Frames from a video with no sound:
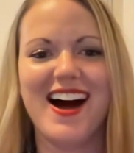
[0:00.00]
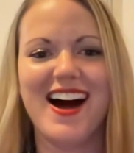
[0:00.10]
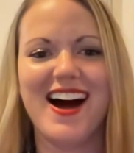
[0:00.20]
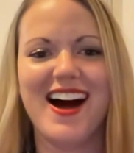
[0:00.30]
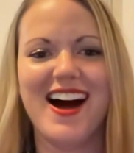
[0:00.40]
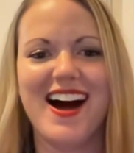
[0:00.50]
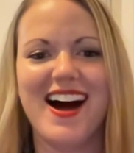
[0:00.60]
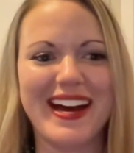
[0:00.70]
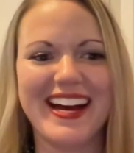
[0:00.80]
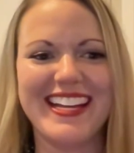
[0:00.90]
Um,
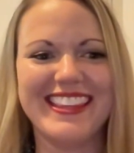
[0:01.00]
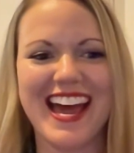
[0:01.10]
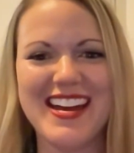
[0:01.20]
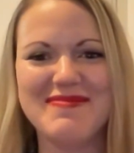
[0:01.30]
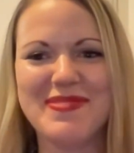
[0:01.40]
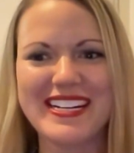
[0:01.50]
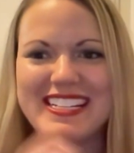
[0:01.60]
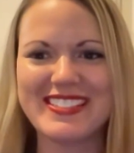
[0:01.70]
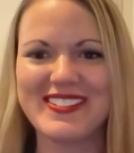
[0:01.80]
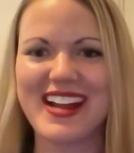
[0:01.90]
but then,
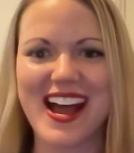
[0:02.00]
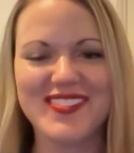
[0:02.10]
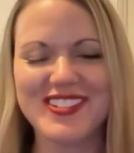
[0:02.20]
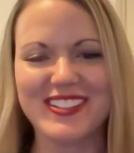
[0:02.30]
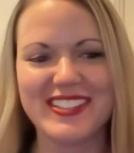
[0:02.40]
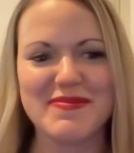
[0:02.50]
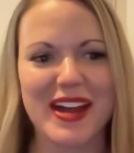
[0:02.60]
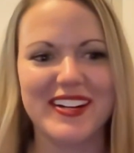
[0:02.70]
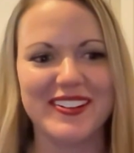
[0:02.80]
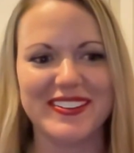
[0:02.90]
pretty soon after, early in
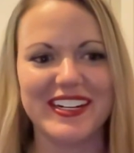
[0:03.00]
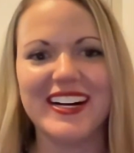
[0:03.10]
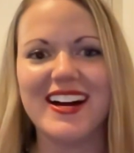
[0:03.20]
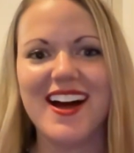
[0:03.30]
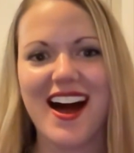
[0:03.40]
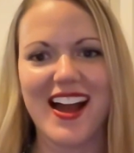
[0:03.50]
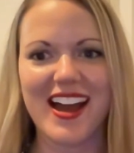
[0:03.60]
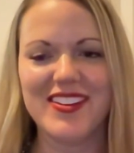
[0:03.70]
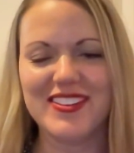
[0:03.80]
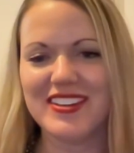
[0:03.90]
my career, I
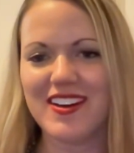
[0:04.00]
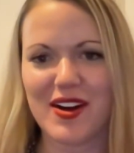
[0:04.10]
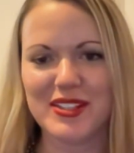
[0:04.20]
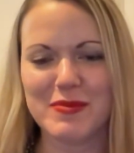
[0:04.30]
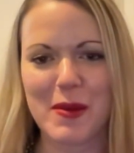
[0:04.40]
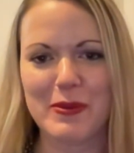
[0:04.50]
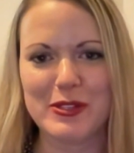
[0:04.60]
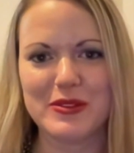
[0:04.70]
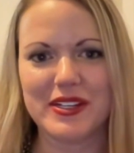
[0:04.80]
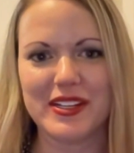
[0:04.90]
had the awesome
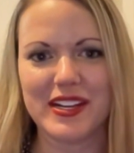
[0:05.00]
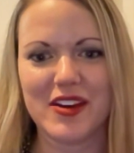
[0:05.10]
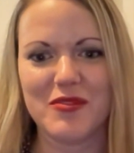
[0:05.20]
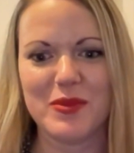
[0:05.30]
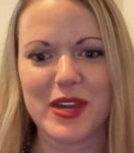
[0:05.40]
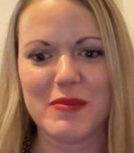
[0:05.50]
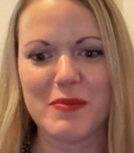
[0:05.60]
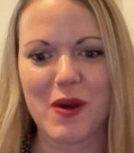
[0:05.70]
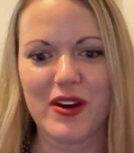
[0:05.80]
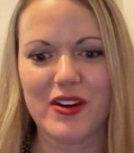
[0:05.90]
opportunity of being
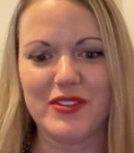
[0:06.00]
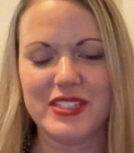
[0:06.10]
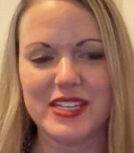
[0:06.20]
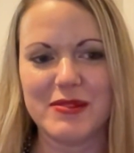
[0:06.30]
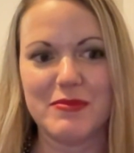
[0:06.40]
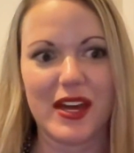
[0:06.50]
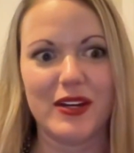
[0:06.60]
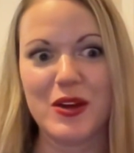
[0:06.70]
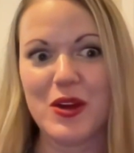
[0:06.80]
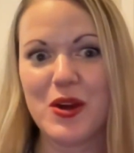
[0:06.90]
part of a team
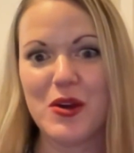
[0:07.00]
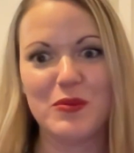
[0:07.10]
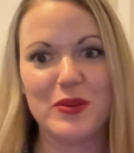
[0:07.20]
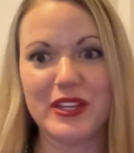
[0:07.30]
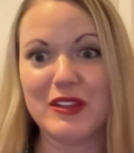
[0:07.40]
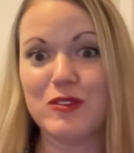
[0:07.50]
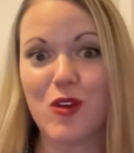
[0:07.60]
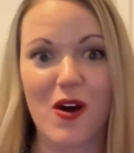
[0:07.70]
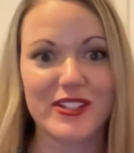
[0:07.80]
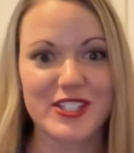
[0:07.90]
that really
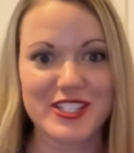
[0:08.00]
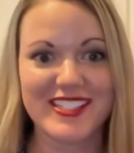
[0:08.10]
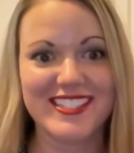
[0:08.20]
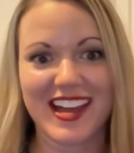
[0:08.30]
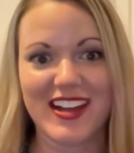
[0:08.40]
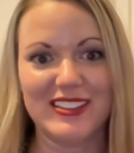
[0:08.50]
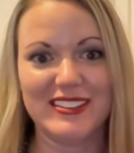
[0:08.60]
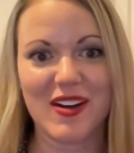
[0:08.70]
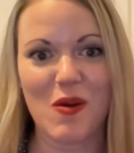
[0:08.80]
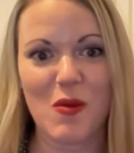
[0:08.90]
launched and
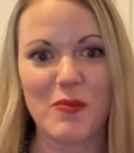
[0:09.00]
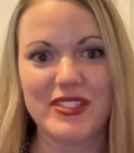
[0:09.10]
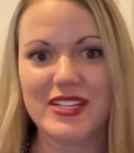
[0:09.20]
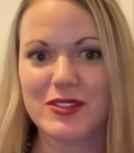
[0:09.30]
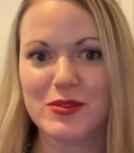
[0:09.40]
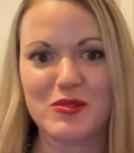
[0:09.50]
scaled a whole business.